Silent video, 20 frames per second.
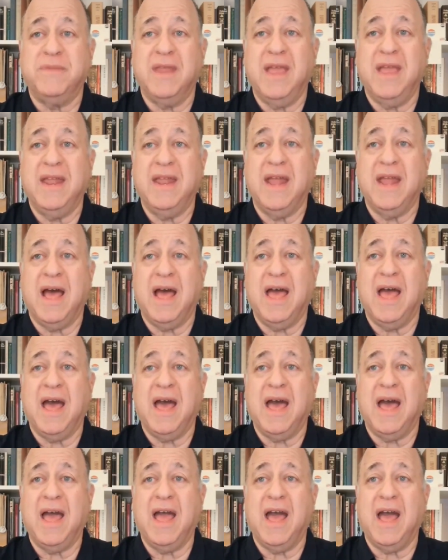And
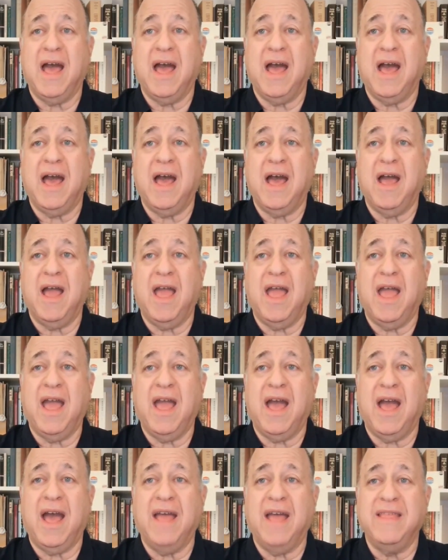
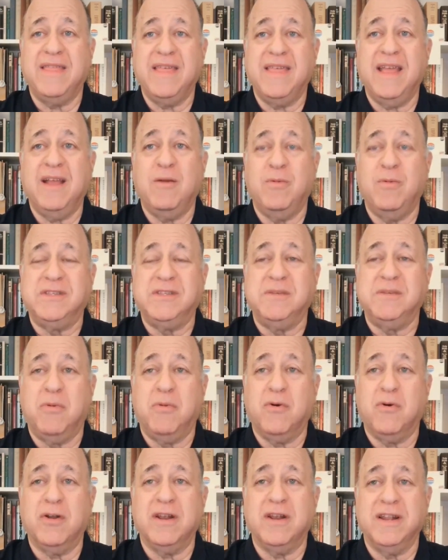I think what's
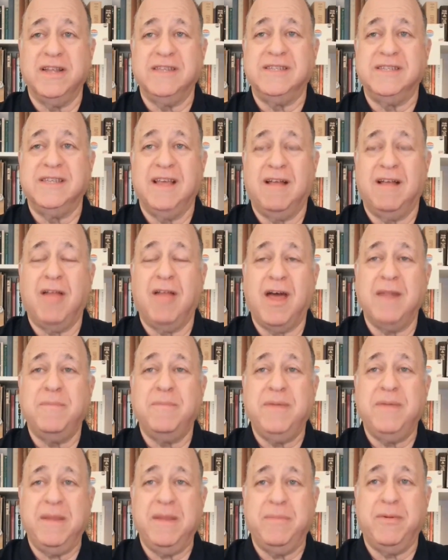important is a lot of
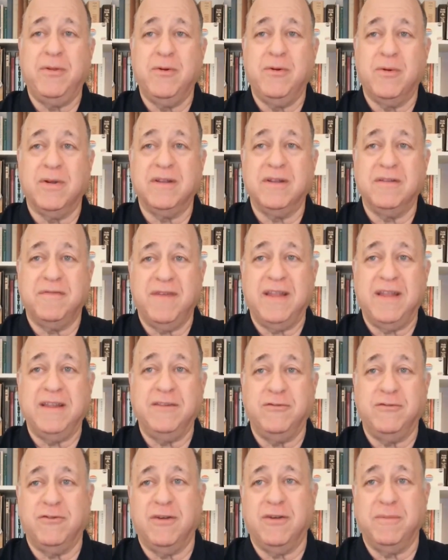people who are
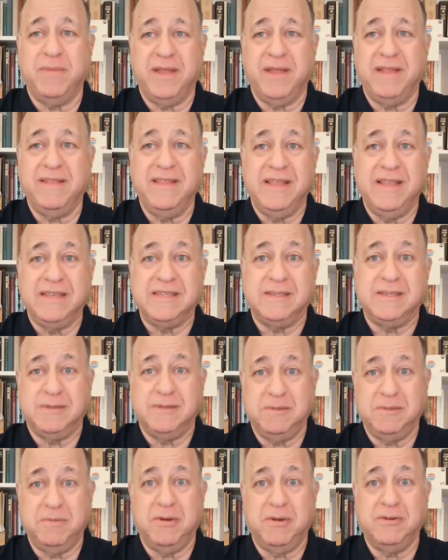defending Trump in this
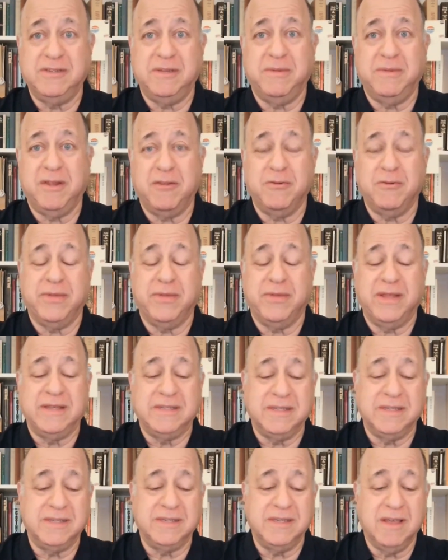symposium and other
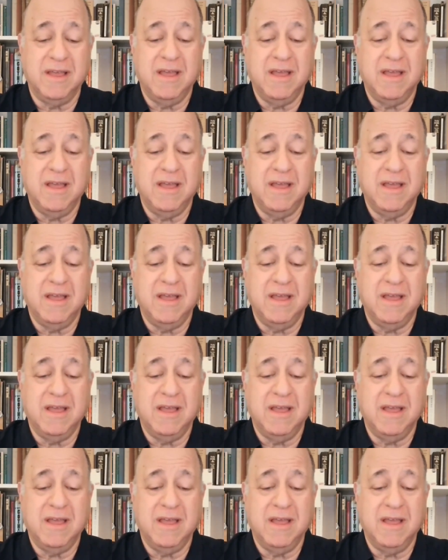places